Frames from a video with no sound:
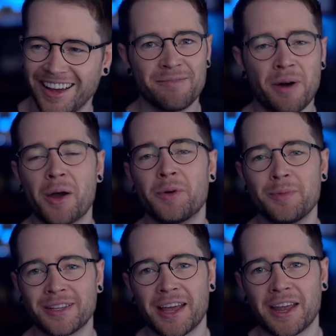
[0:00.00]
but I will
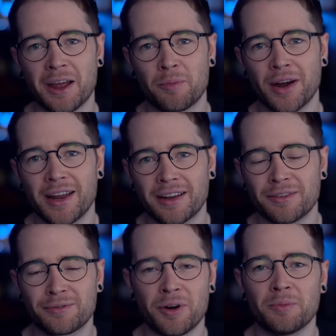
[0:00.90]
be taking a break
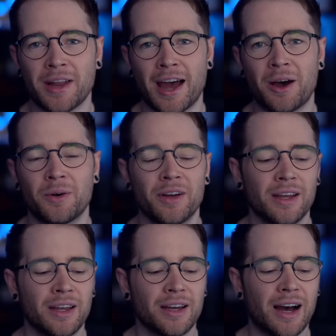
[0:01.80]
from now.
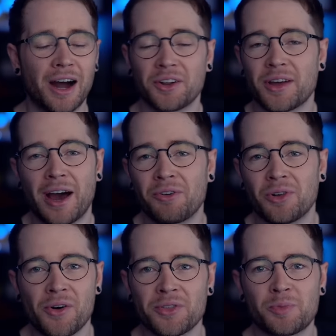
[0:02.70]
I don't know how
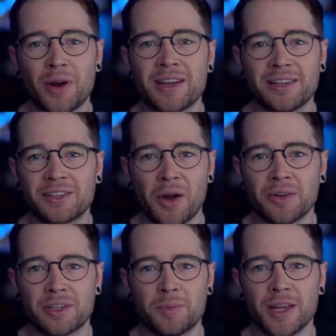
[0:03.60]
long the break is
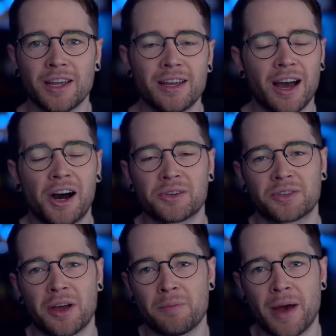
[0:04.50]
going to be. I'll
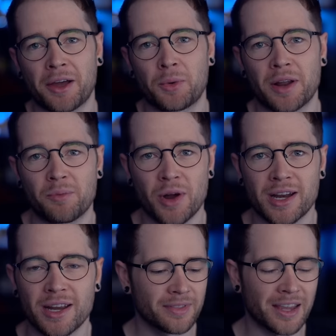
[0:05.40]
just come back when I'm
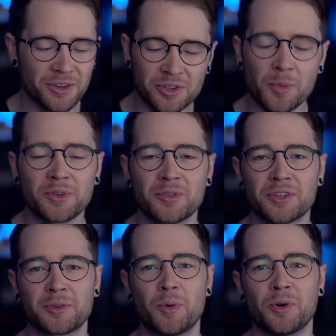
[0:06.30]
ready. Thank you so much for
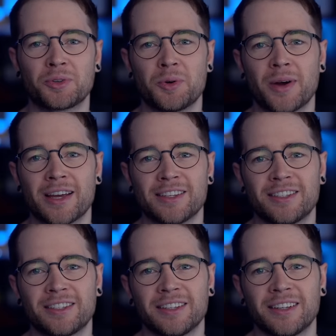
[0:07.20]
the support as
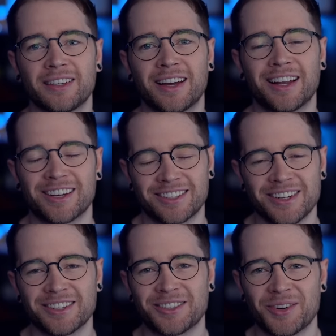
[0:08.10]
always, and I'll see
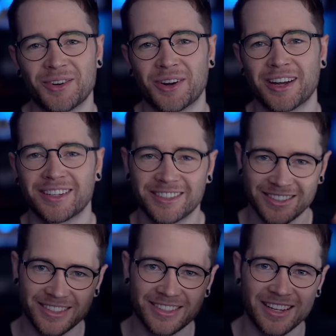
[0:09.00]
you soon, all right?
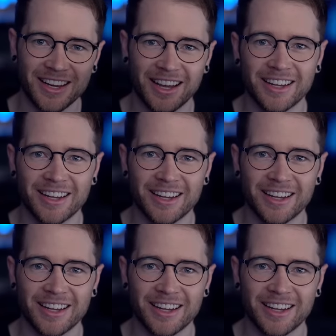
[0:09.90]
See ya.